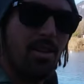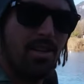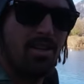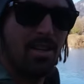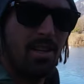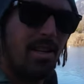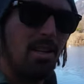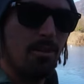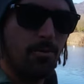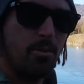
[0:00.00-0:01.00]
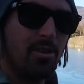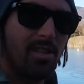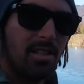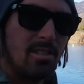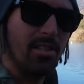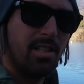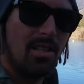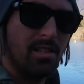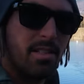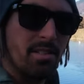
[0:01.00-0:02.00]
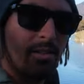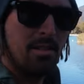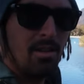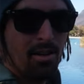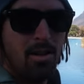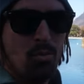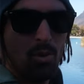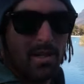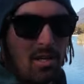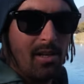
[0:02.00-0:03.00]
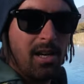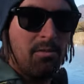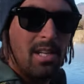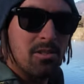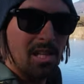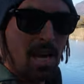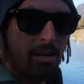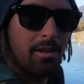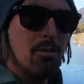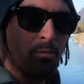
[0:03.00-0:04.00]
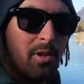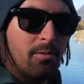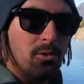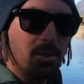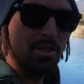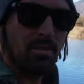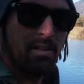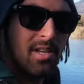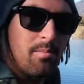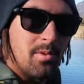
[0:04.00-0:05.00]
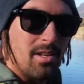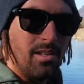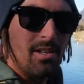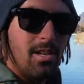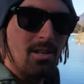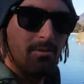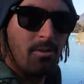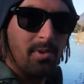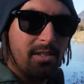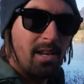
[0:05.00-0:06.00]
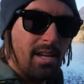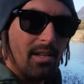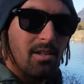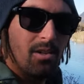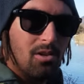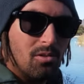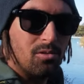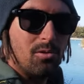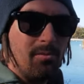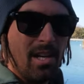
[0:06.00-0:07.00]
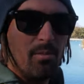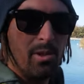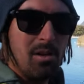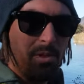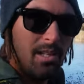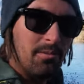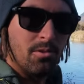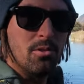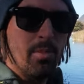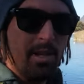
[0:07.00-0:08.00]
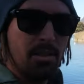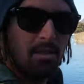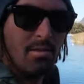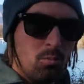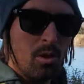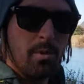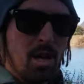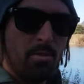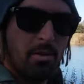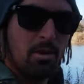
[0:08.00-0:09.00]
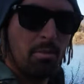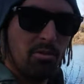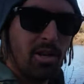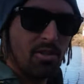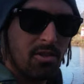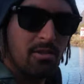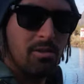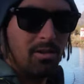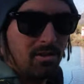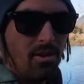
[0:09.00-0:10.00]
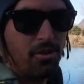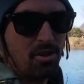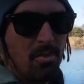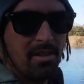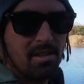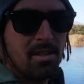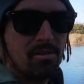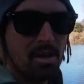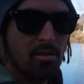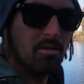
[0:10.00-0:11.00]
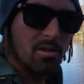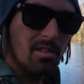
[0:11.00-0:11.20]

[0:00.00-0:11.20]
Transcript: this year, the formal start to the ski season, weather and everything else lang, will be the 14th of December. From that date, all available uplift and all pistes will be open and operational, assuming there's enough snow, of